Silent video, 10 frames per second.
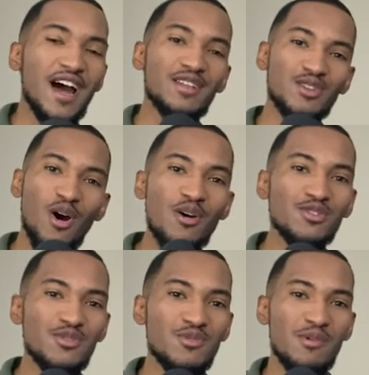I talked
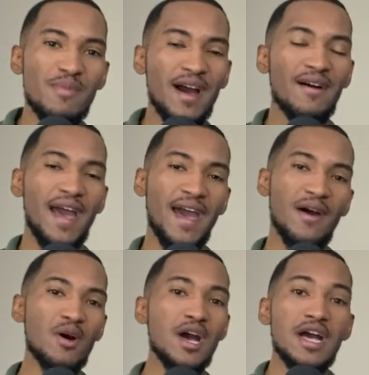to you about
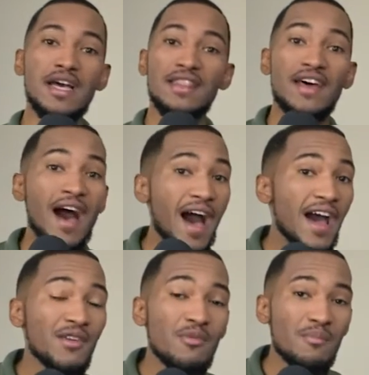how the
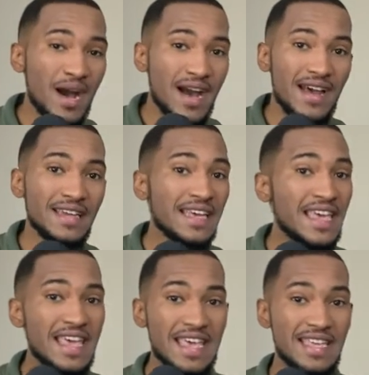idle mind
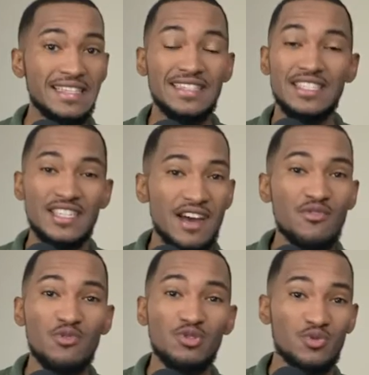is the
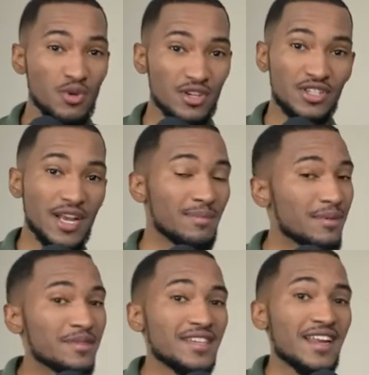devil's workshop.
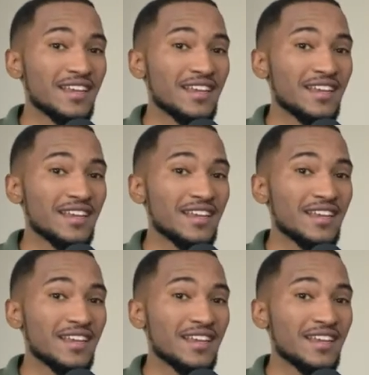Let me say that